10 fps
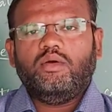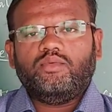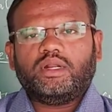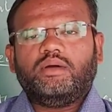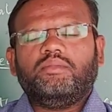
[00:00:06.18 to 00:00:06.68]

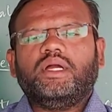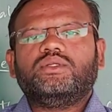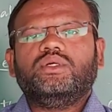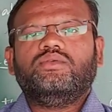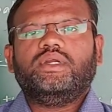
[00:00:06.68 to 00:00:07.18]
Welcome back
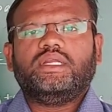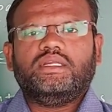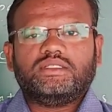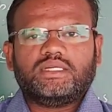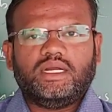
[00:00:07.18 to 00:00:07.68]
to our
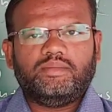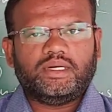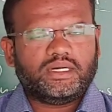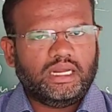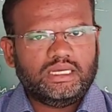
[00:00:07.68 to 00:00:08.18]
English grammar
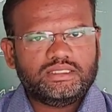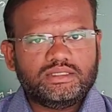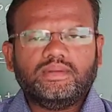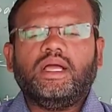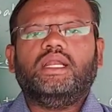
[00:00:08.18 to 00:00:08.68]
class.
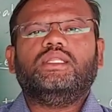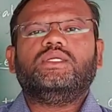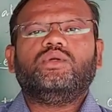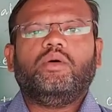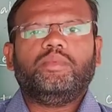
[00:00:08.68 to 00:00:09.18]
And the
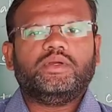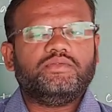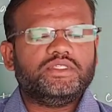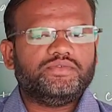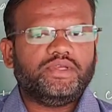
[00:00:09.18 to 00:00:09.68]
topic
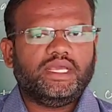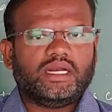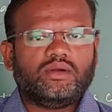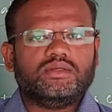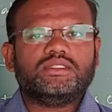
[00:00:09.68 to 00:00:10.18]
which we are
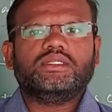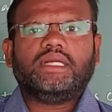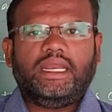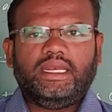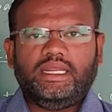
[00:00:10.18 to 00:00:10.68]

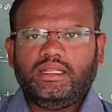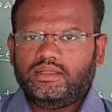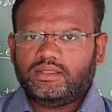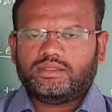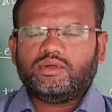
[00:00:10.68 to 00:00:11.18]

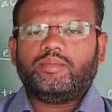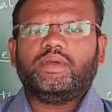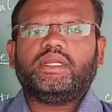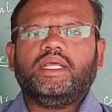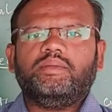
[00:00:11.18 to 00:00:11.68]
concentrating, the
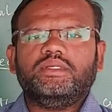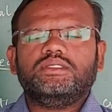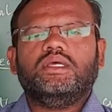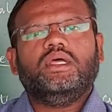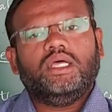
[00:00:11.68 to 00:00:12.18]
topic name
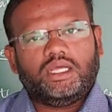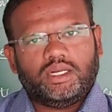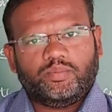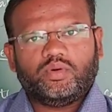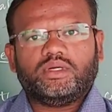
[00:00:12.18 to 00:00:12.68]
is
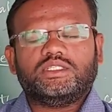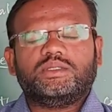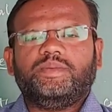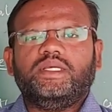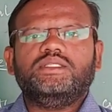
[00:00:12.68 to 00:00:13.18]
reported
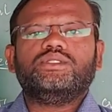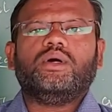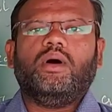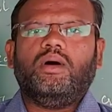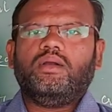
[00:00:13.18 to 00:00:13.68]
speech
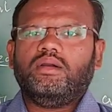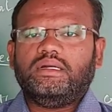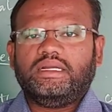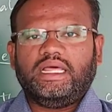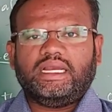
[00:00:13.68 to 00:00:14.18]
or
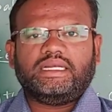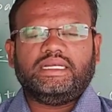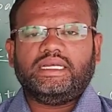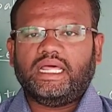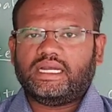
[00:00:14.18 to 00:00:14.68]
direct
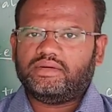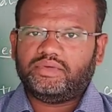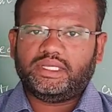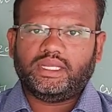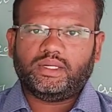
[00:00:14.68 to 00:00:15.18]
indirect
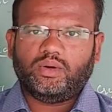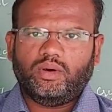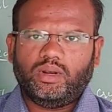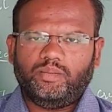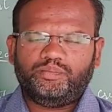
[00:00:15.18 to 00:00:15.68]
we can
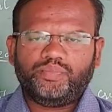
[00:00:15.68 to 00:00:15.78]
call.